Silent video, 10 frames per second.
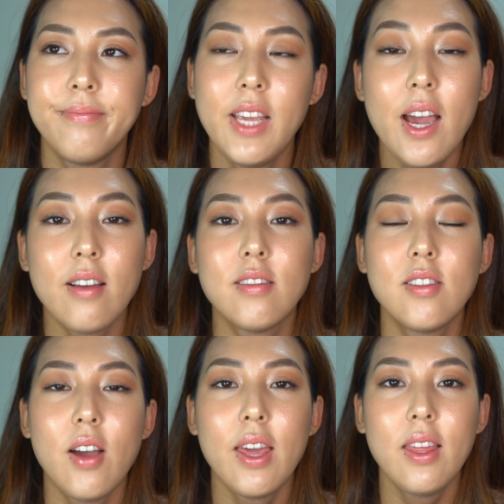Yeah,
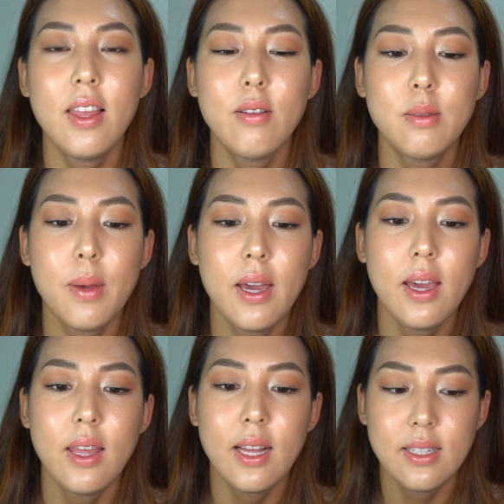so I think that's
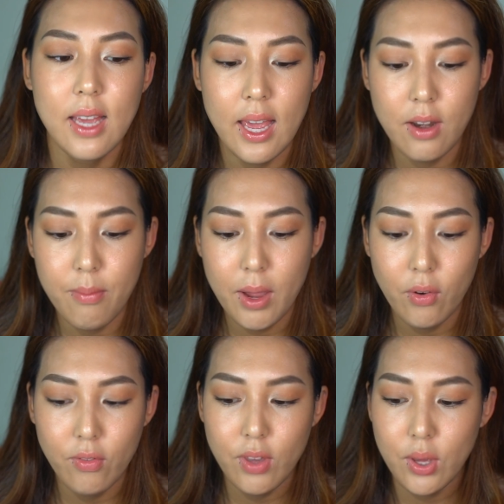the end of my
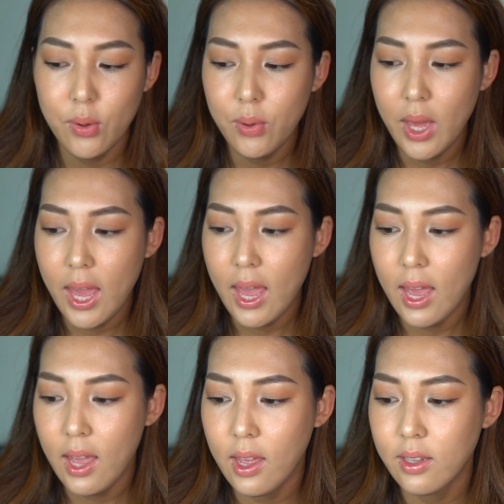review,
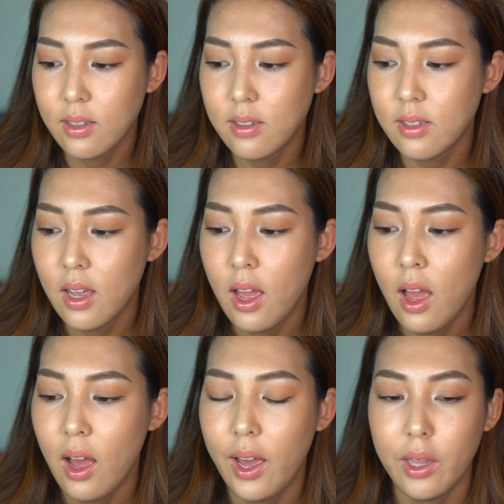and
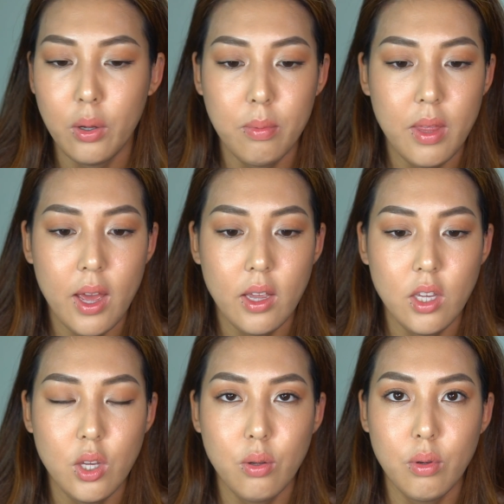I hope that
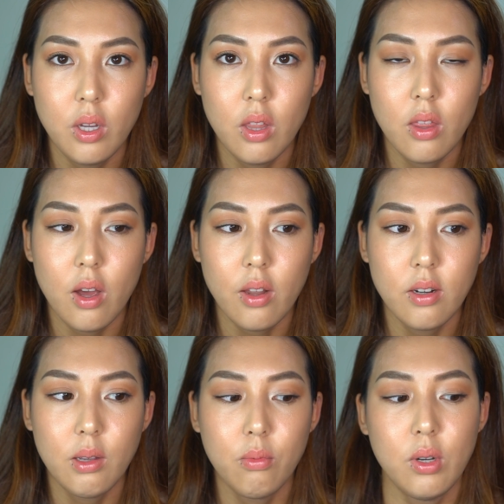you
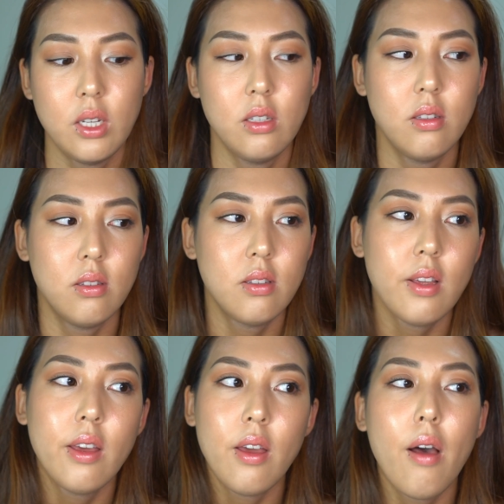thought it
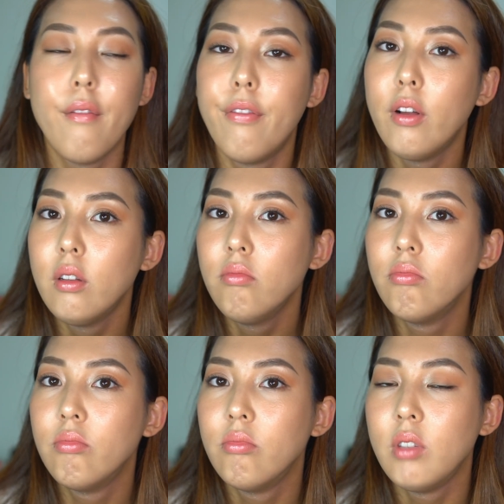was helpful
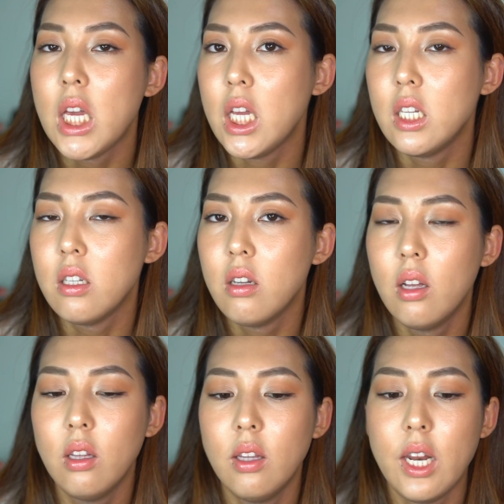in
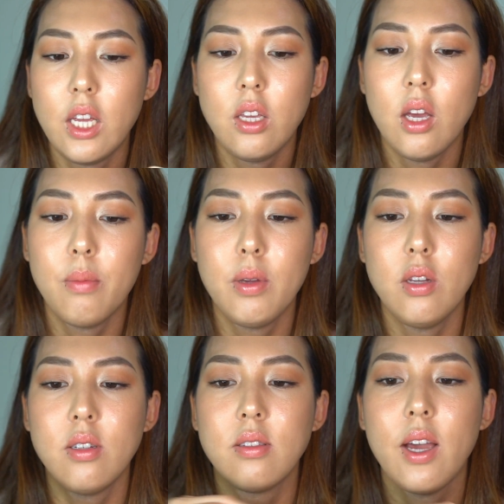helping
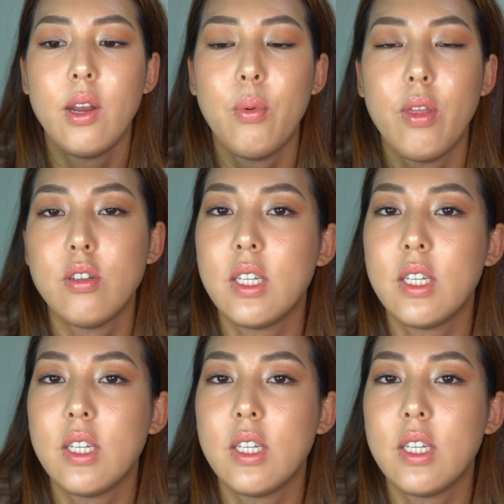you decide whether